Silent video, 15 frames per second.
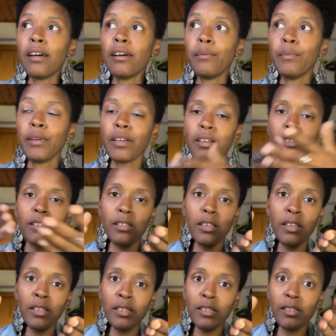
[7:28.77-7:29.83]
because
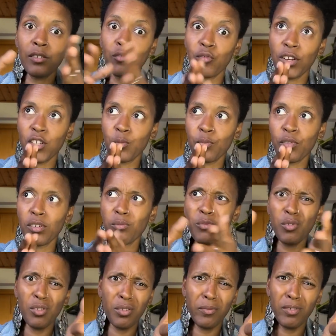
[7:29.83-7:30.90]
it's transparent
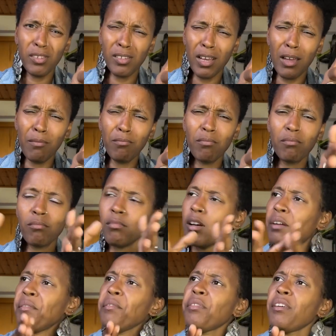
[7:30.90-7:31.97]
most of the time.
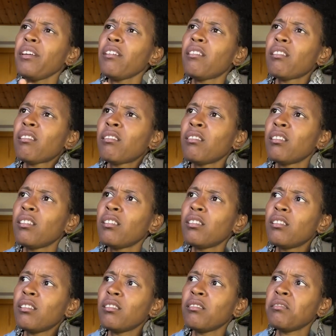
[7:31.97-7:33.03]
I don't think,
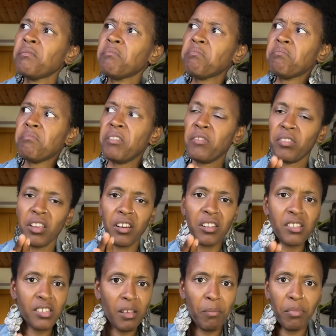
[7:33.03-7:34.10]
if there
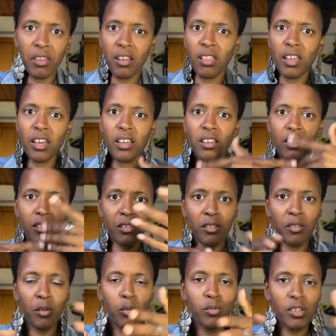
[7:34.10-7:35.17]
is something like
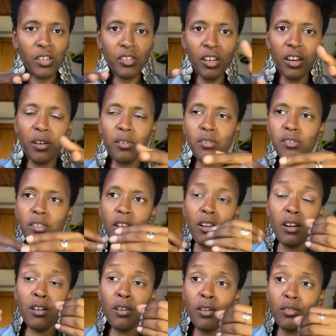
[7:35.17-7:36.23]
those containers that
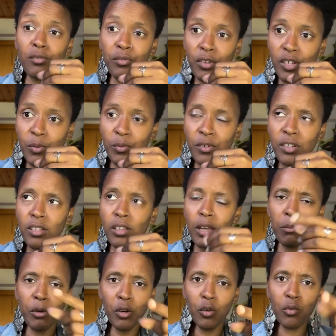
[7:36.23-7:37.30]
are not transparent, let
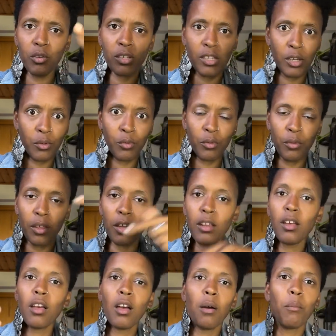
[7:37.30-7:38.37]
me know, because I don't know that.
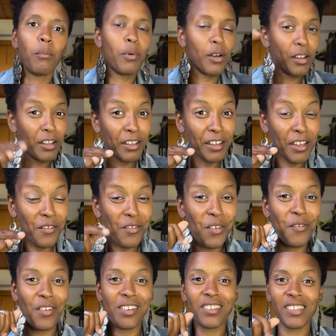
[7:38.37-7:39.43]
But if you
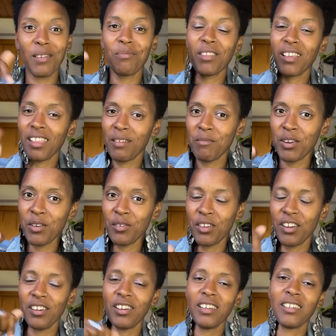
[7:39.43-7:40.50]
find something, let me know
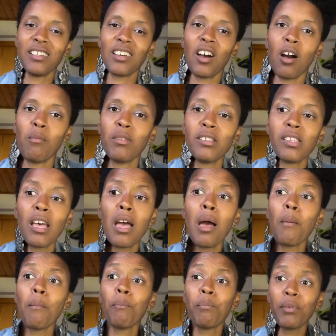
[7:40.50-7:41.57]
here in the comments.
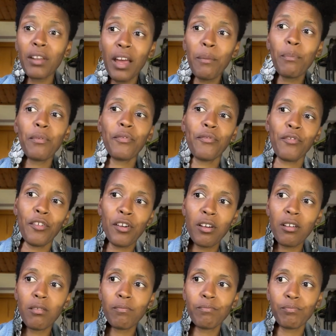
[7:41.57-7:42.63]
But I
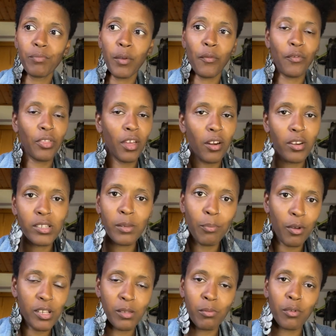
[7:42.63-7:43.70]
prefer, if there is a
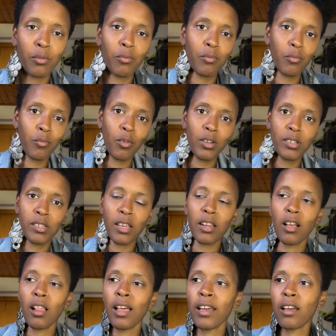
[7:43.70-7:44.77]
possible ones
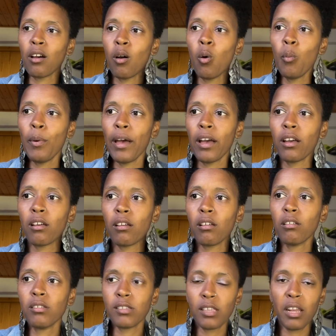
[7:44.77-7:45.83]
that like opaque
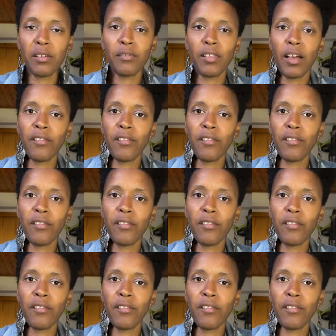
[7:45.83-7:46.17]
instead of